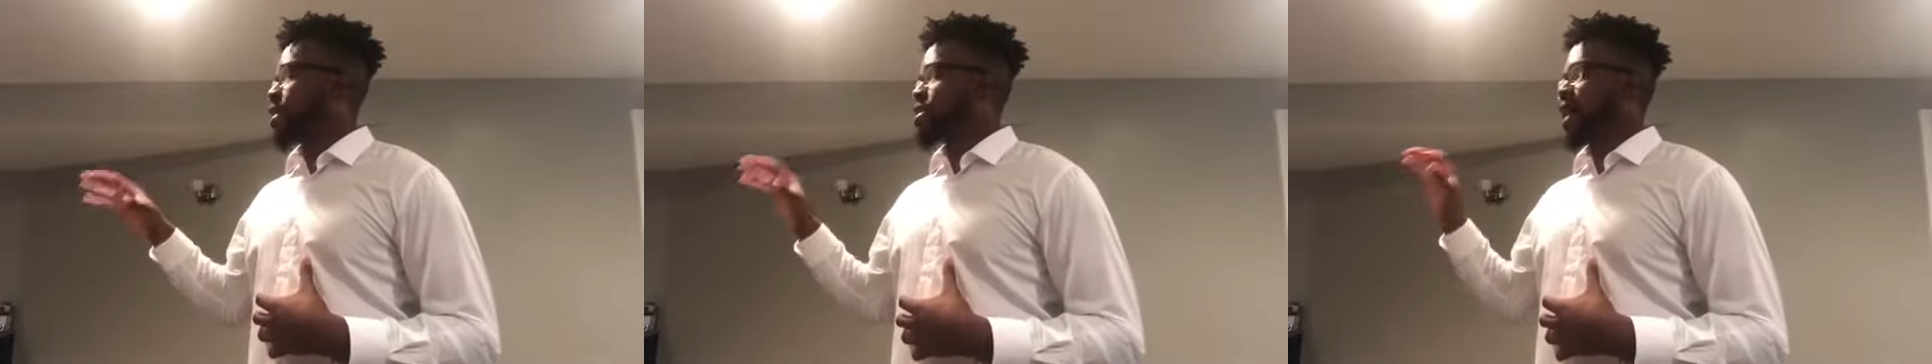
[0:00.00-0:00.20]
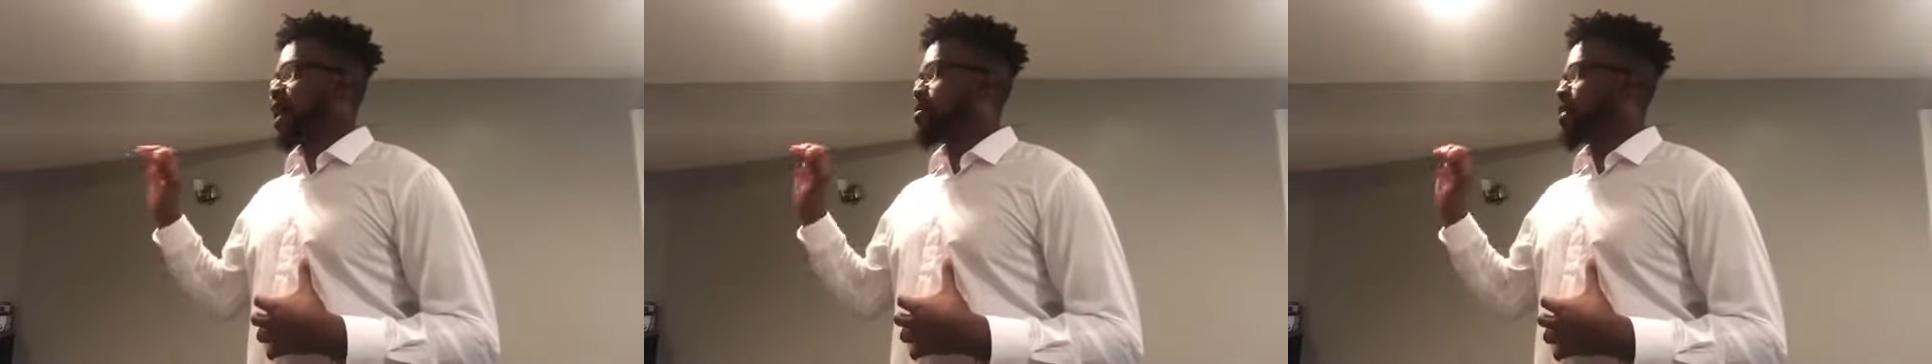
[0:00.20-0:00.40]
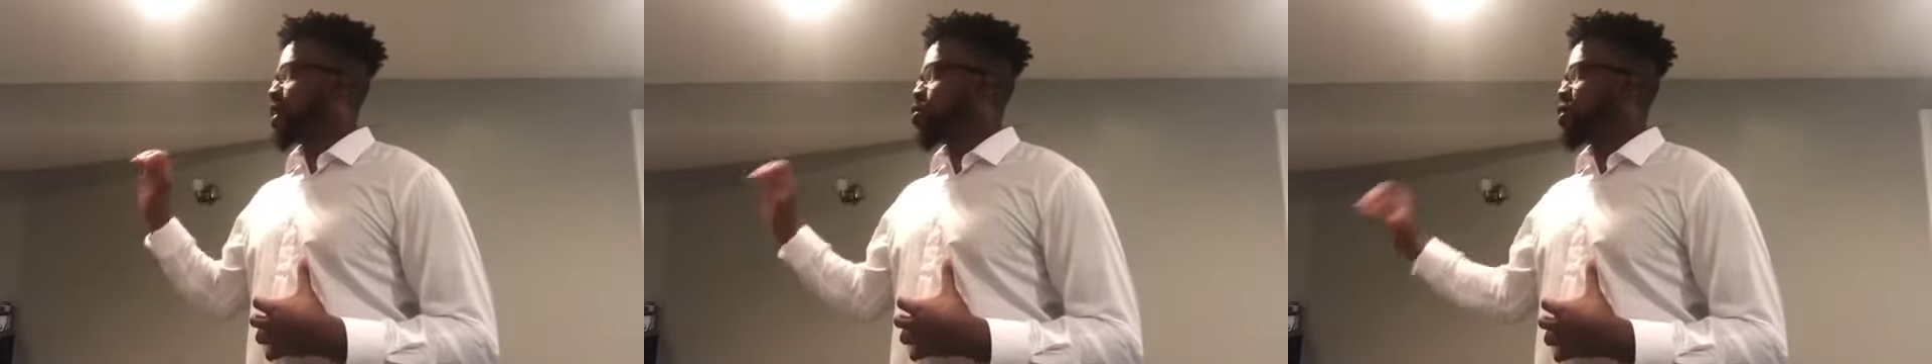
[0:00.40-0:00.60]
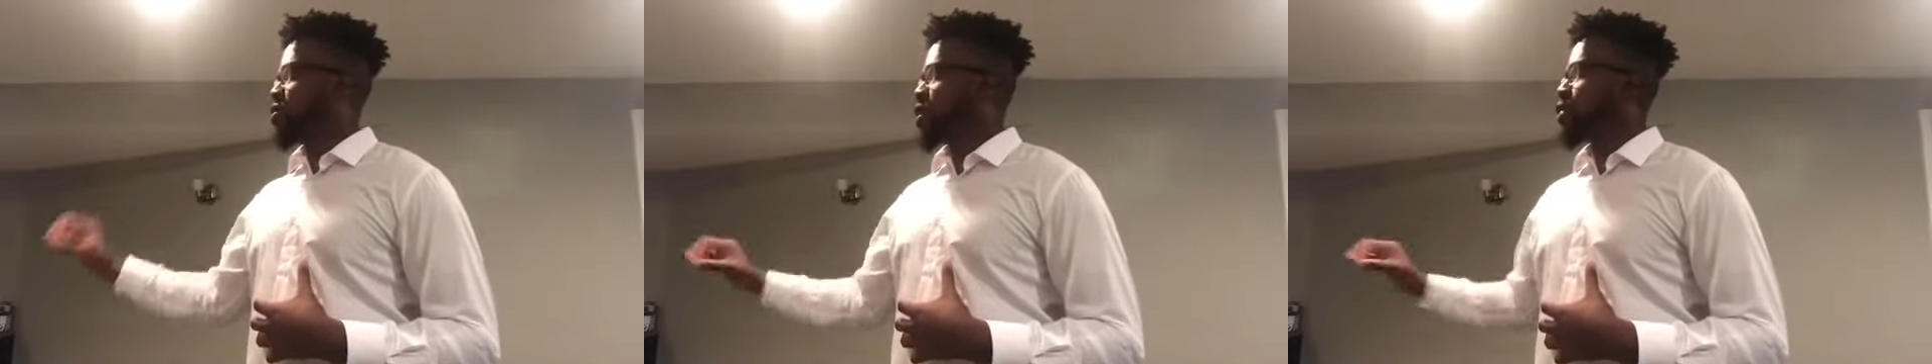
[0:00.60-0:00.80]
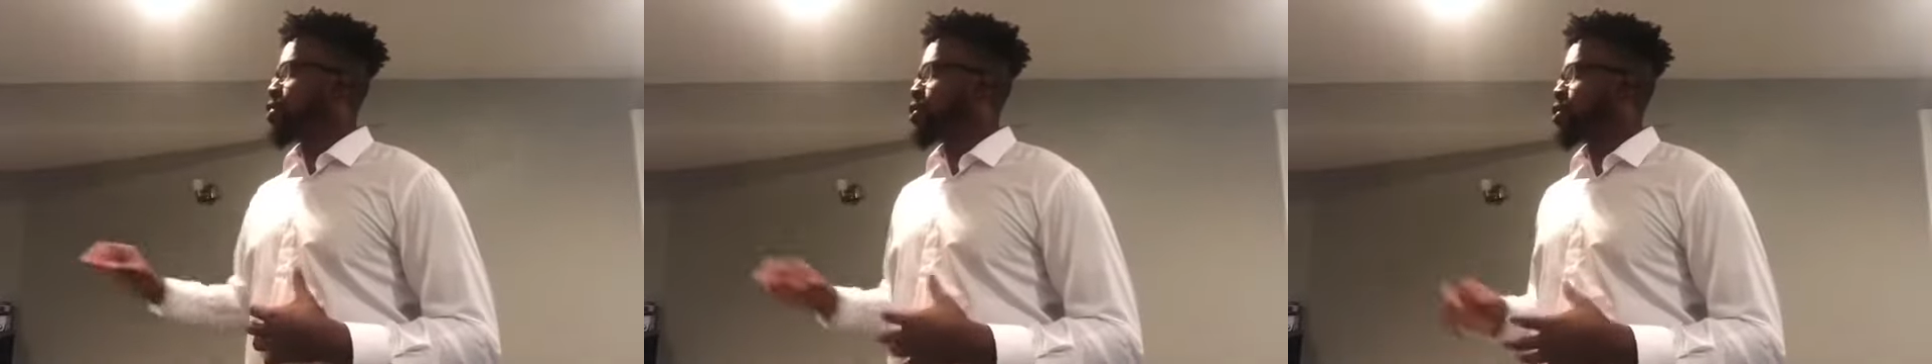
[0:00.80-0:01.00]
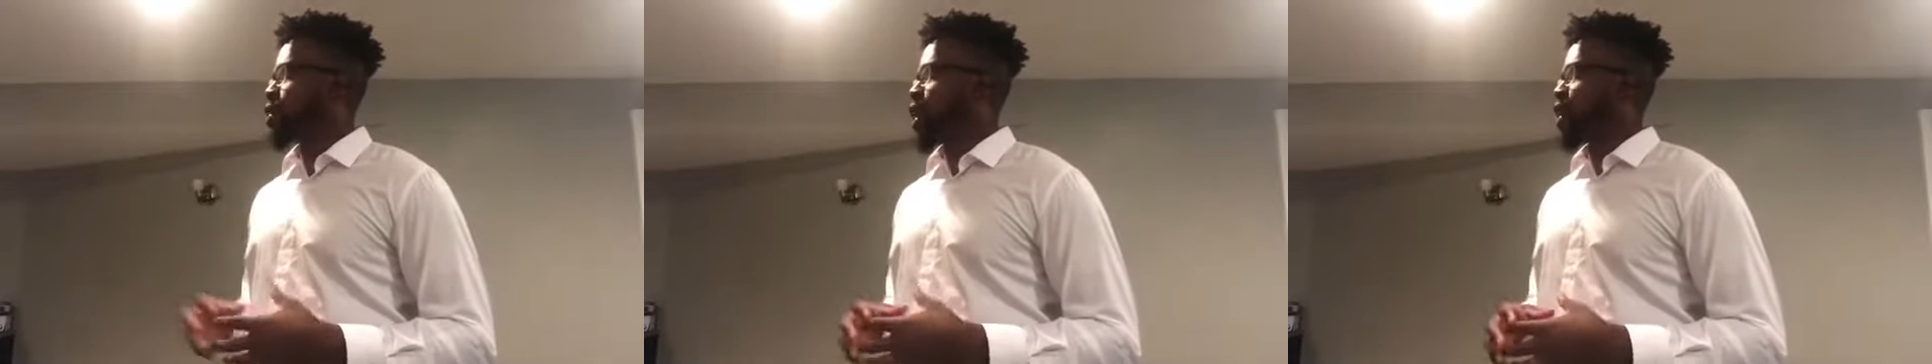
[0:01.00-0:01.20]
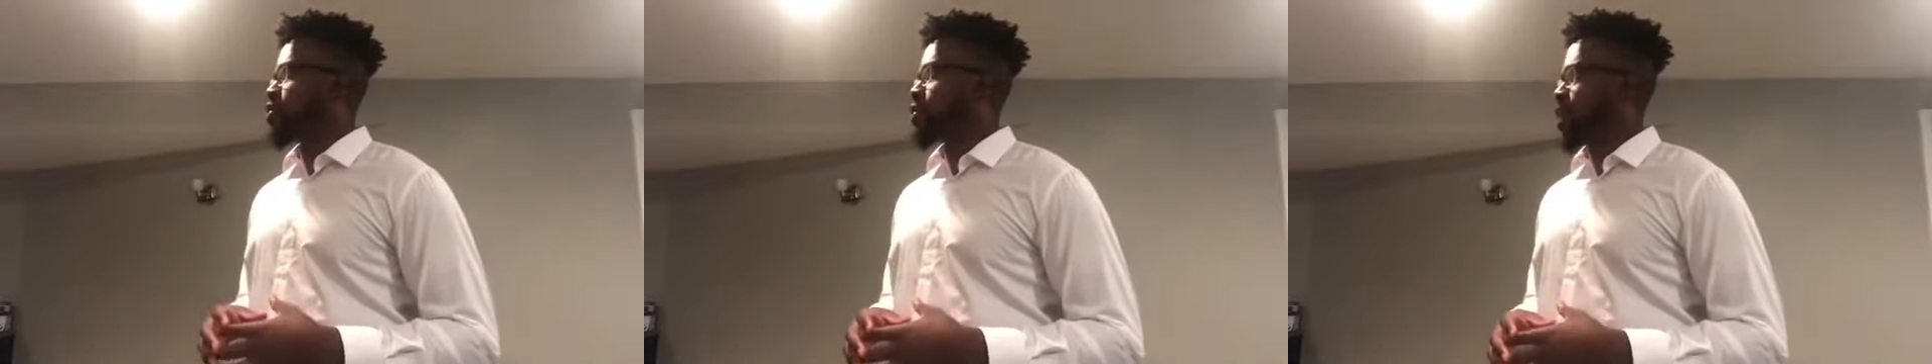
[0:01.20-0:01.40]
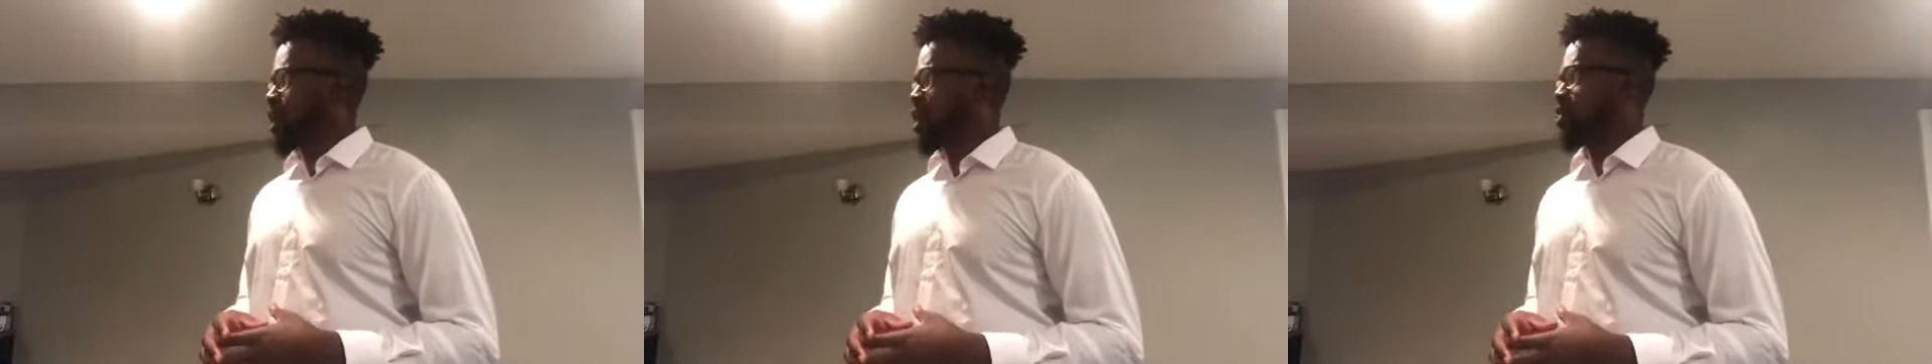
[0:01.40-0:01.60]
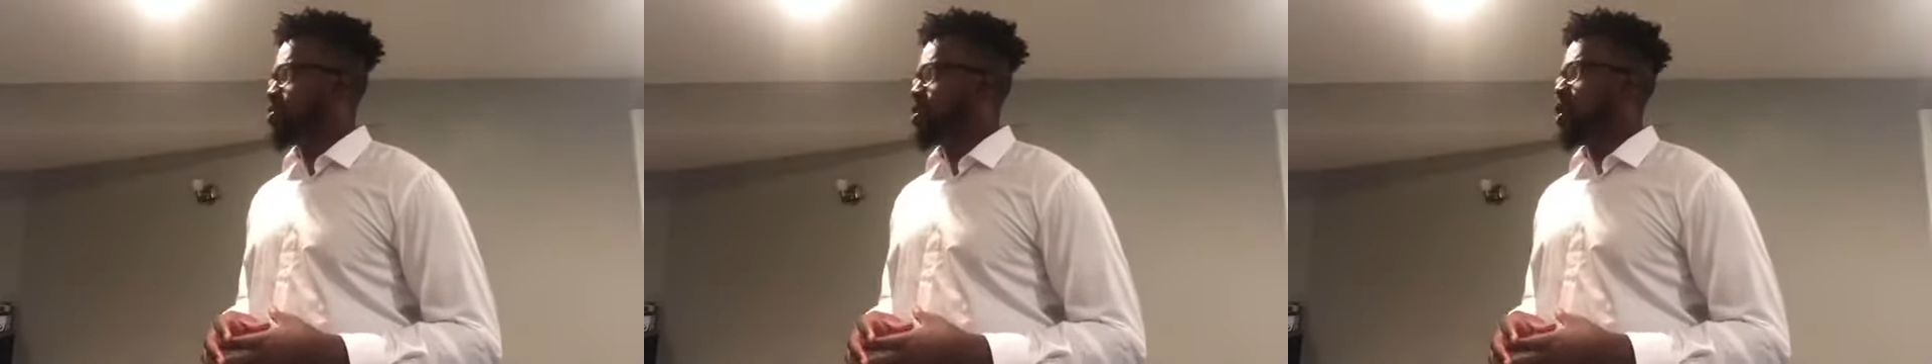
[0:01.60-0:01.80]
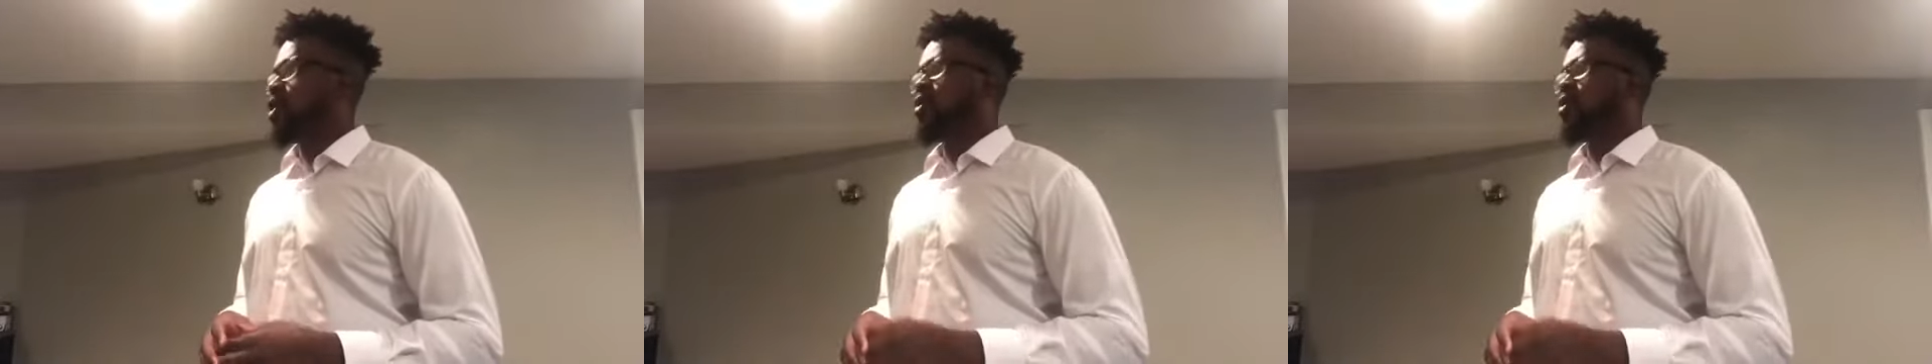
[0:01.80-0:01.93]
I mean, we've heard your cries for help.